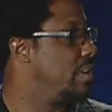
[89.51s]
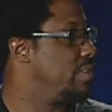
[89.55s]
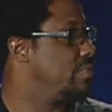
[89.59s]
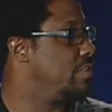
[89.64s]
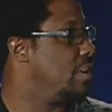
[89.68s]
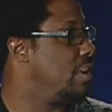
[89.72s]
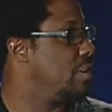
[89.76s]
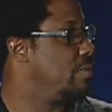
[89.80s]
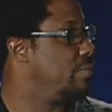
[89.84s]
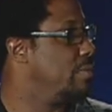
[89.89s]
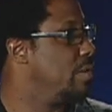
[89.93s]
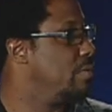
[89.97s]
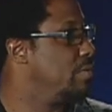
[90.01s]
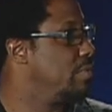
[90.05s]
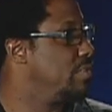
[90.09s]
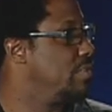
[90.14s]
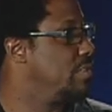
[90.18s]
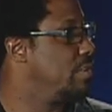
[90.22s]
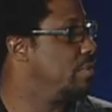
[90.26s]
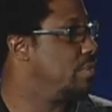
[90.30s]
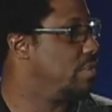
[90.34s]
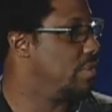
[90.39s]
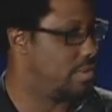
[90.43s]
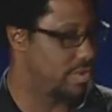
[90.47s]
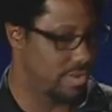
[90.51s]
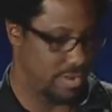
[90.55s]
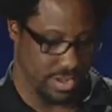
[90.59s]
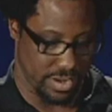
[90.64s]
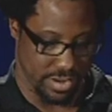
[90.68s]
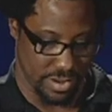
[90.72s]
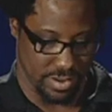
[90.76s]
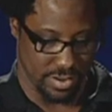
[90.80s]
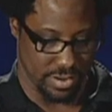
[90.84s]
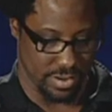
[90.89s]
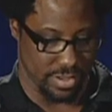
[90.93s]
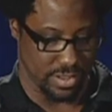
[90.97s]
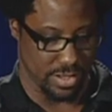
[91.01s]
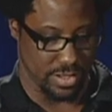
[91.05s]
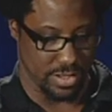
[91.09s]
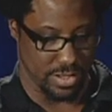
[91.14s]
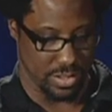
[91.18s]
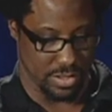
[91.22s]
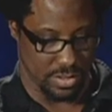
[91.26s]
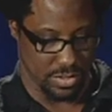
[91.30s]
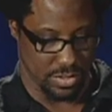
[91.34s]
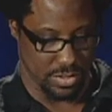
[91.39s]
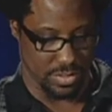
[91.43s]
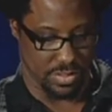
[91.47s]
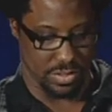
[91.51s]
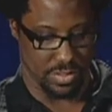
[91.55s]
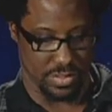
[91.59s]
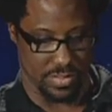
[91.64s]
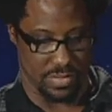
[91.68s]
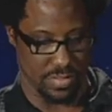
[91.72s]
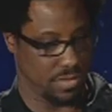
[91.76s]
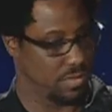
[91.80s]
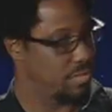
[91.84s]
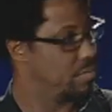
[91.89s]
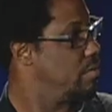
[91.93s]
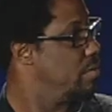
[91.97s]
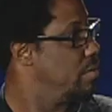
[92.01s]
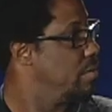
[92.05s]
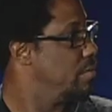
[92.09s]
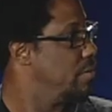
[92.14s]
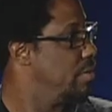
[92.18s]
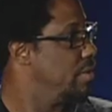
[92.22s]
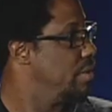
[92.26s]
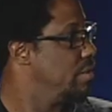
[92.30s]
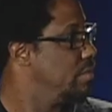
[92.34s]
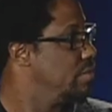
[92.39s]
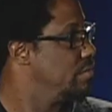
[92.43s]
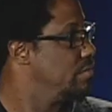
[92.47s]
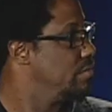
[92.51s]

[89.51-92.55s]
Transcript: I'll talk about what's going on here. Let's see, where are we?